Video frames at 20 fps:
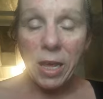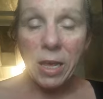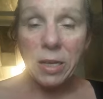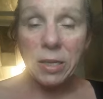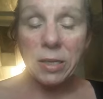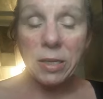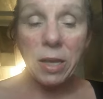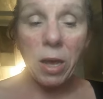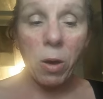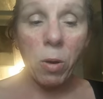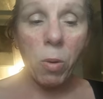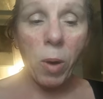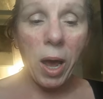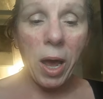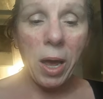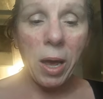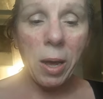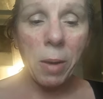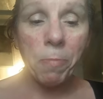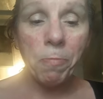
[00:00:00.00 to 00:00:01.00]

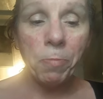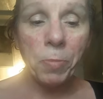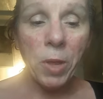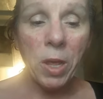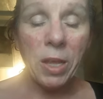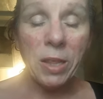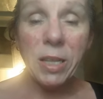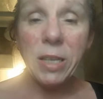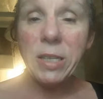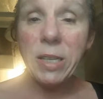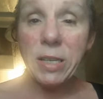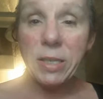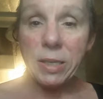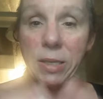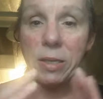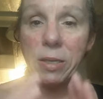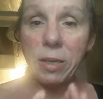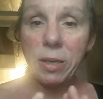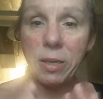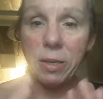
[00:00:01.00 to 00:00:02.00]
So this
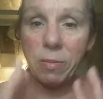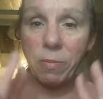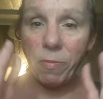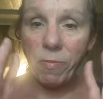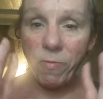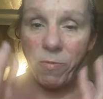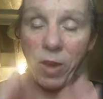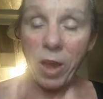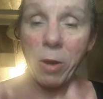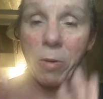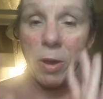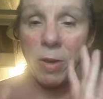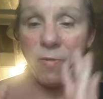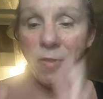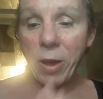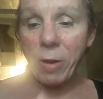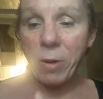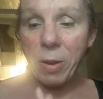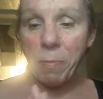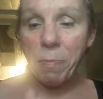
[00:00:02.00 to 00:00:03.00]
is very,
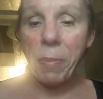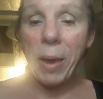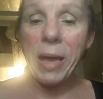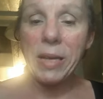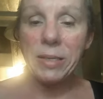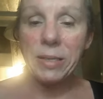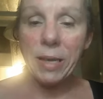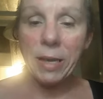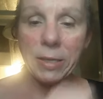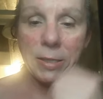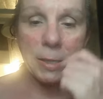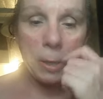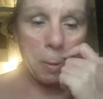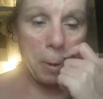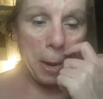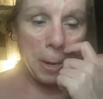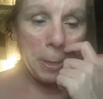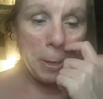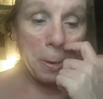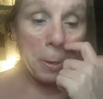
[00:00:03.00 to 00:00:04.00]
very basic. So
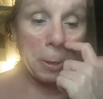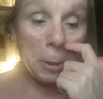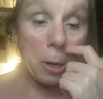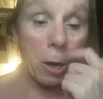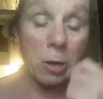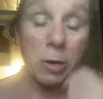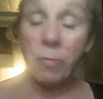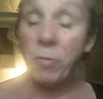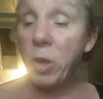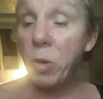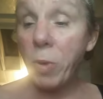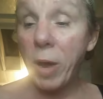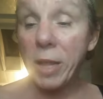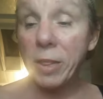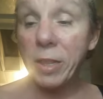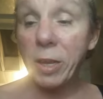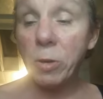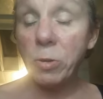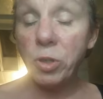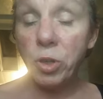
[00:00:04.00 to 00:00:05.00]
I know a lot of you
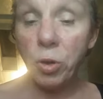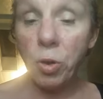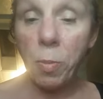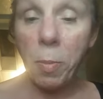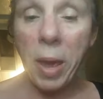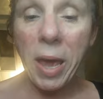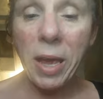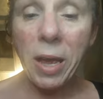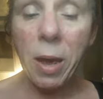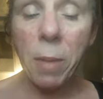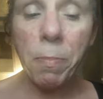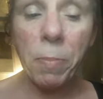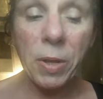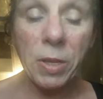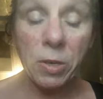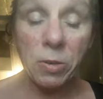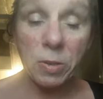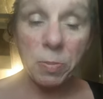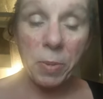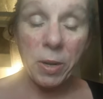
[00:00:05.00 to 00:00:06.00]
out there do your makeup,
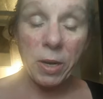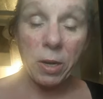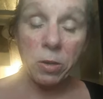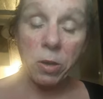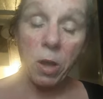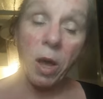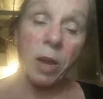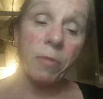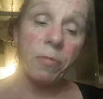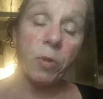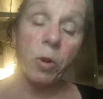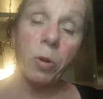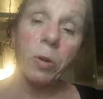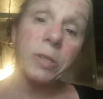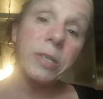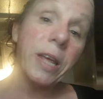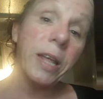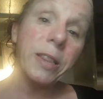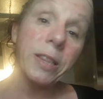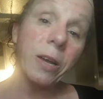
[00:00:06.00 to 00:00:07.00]
but there's been a lot of
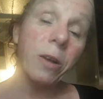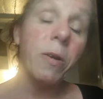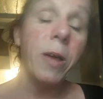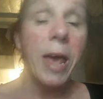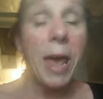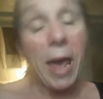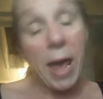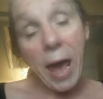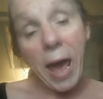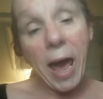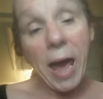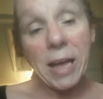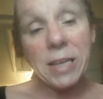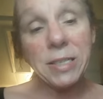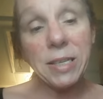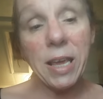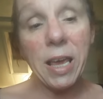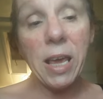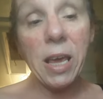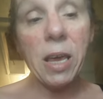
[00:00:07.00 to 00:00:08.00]
girls out there
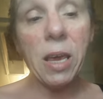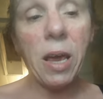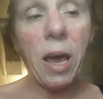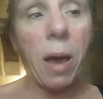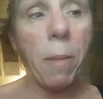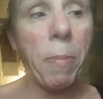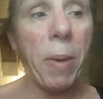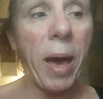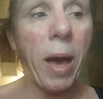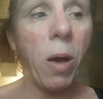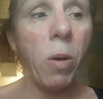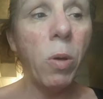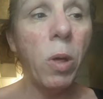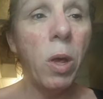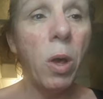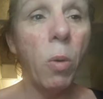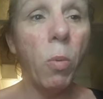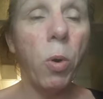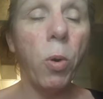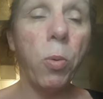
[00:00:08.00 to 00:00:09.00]
asking about,
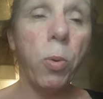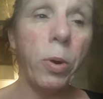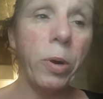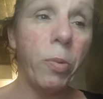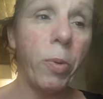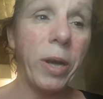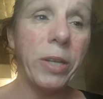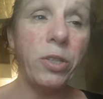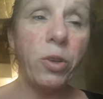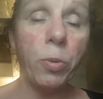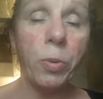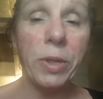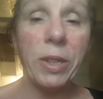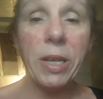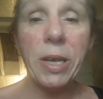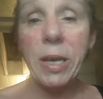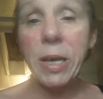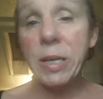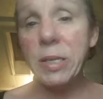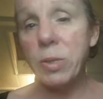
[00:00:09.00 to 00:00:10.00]
well, what do I do with
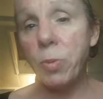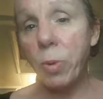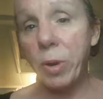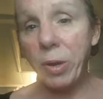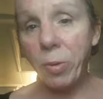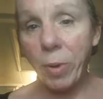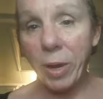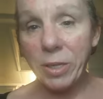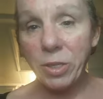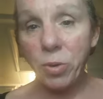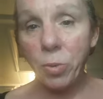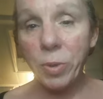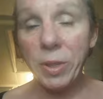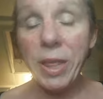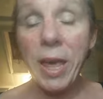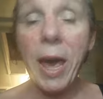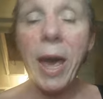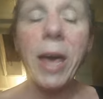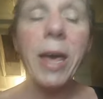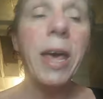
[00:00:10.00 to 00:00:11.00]
this? What do I do with
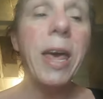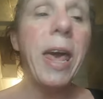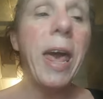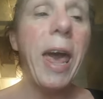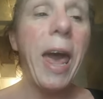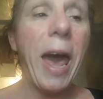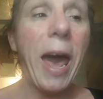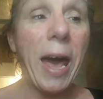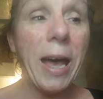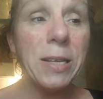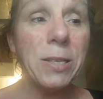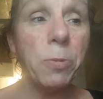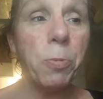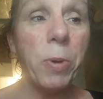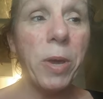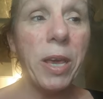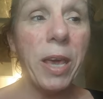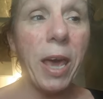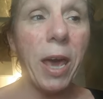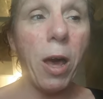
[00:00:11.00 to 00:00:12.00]
that? As
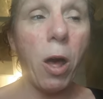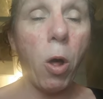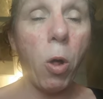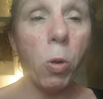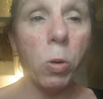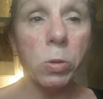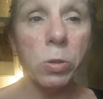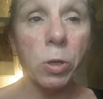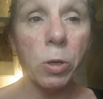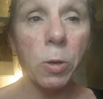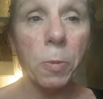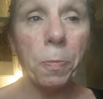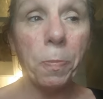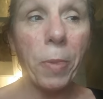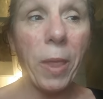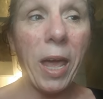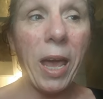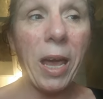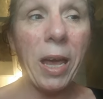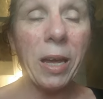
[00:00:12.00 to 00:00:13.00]
we get older,
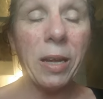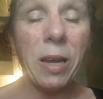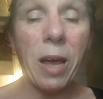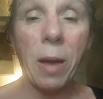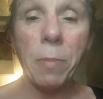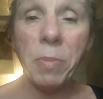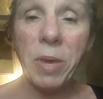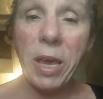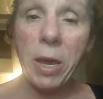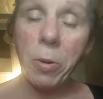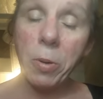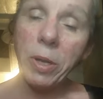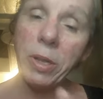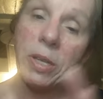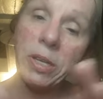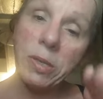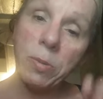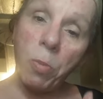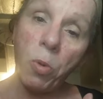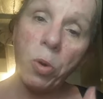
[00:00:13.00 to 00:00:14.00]
and I'm gearing
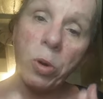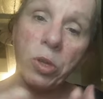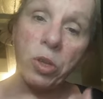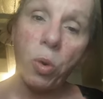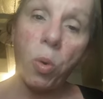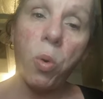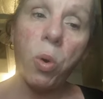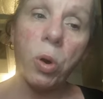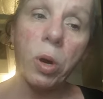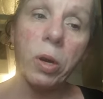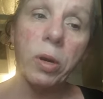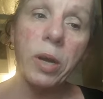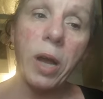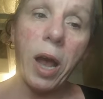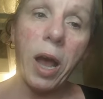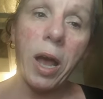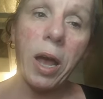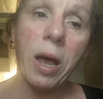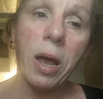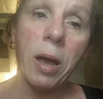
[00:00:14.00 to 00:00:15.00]
this more toward
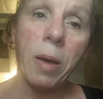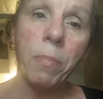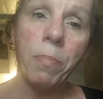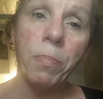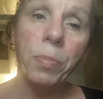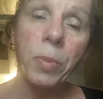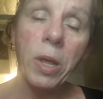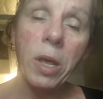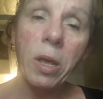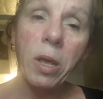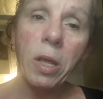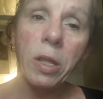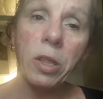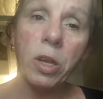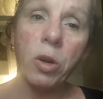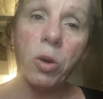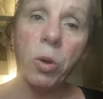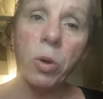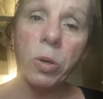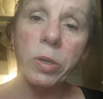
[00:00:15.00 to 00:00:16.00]
the
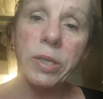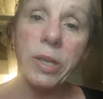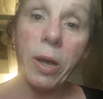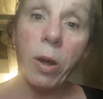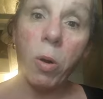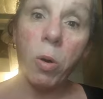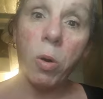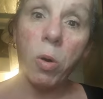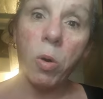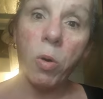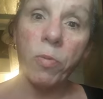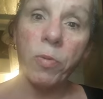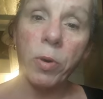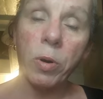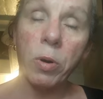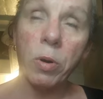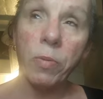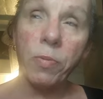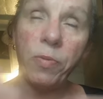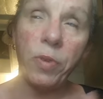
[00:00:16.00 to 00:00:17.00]
girls that are
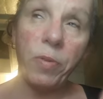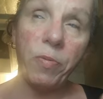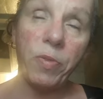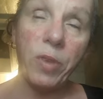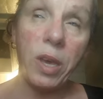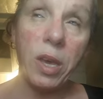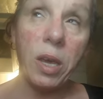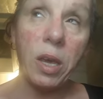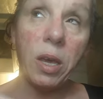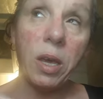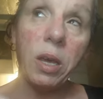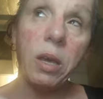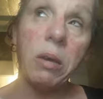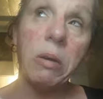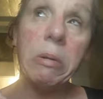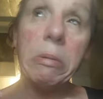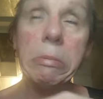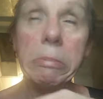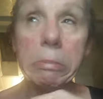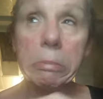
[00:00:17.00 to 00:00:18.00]
over
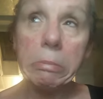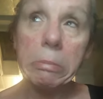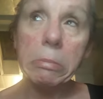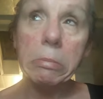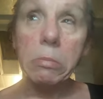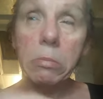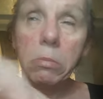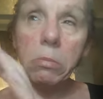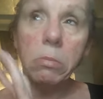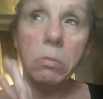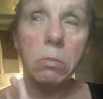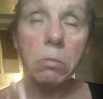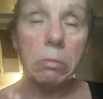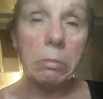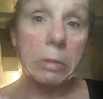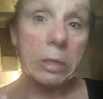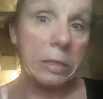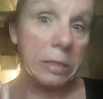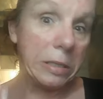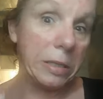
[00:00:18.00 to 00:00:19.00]
50,
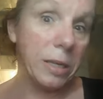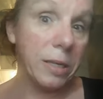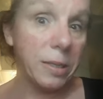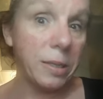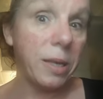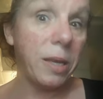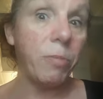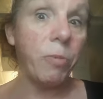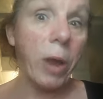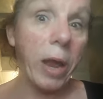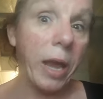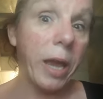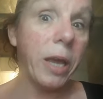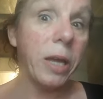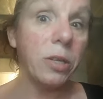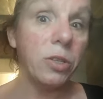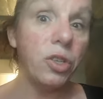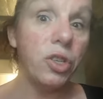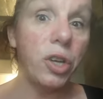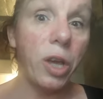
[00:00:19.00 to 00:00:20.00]
60
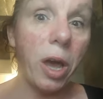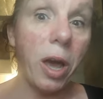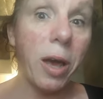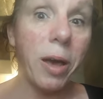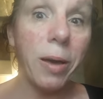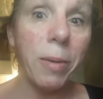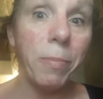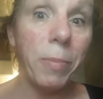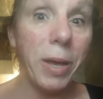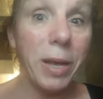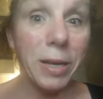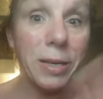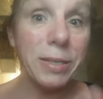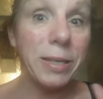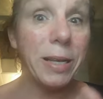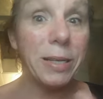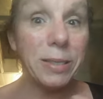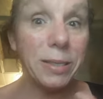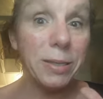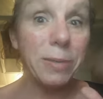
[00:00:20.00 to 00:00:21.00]
range, because
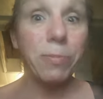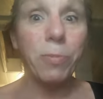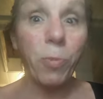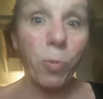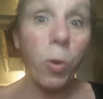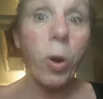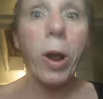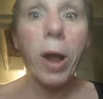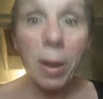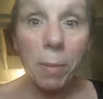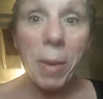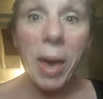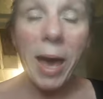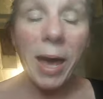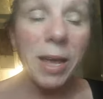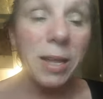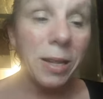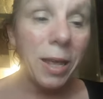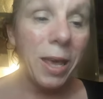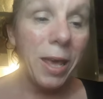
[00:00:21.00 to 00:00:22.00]
that's where I'm
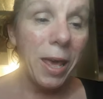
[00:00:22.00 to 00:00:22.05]
at.